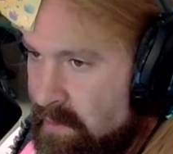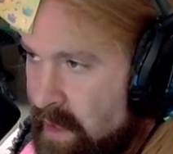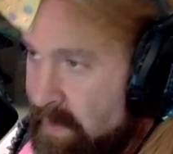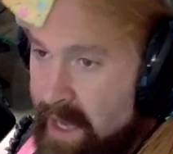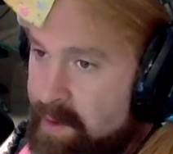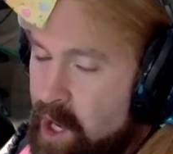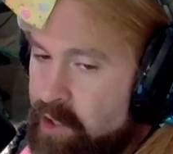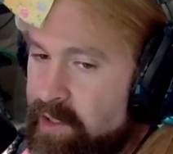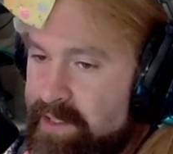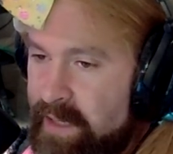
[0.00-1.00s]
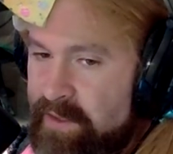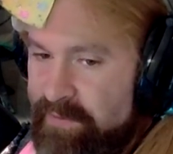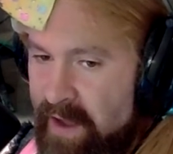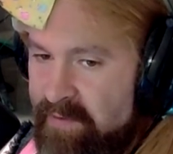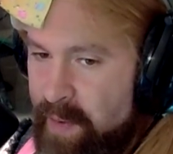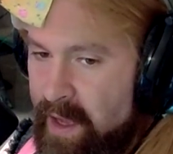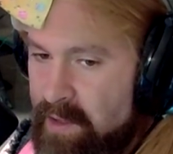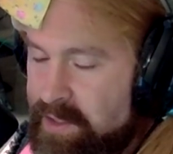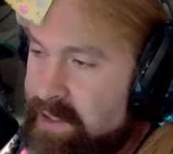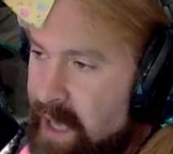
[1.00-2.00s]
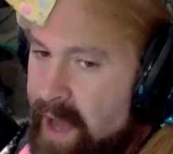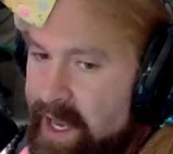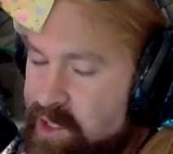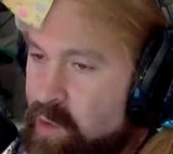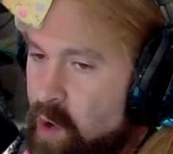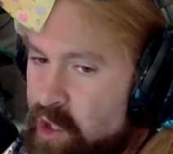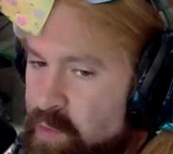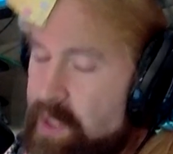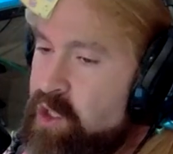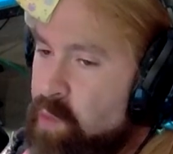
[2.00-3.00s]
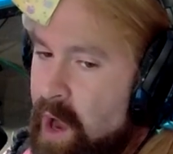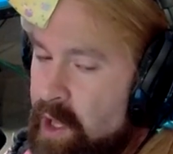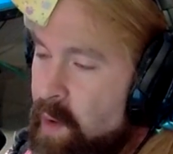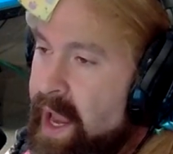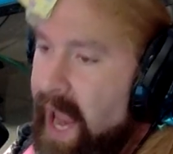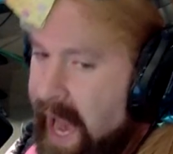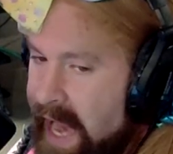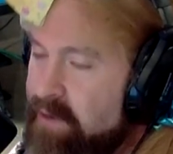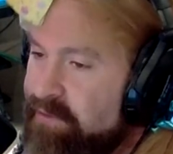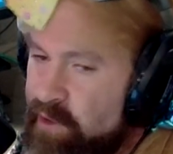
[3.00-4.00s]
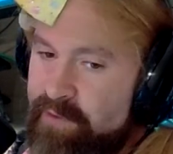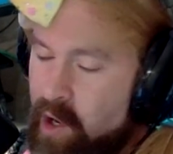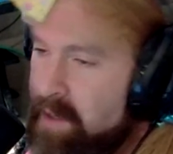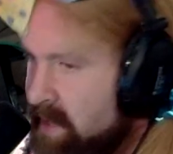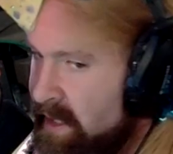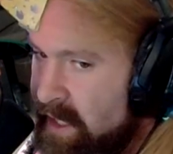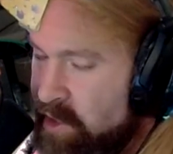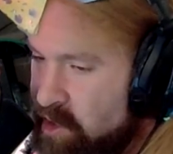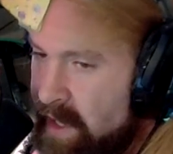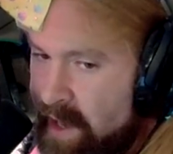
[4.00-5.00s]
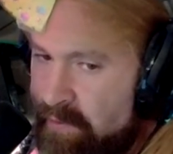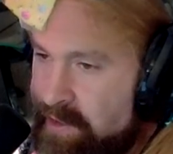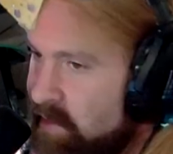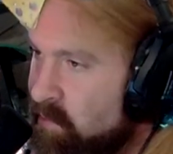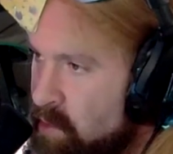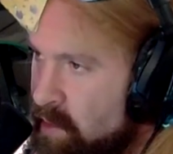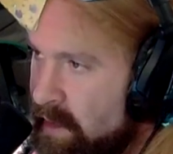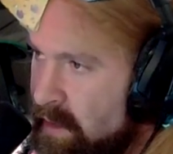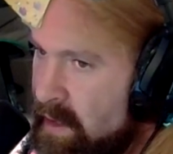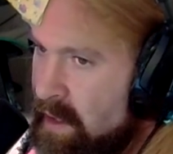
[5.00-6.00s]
I mean, I'm 175 pounds. Scott has to watch me swallow a handful of heart medication every single morning.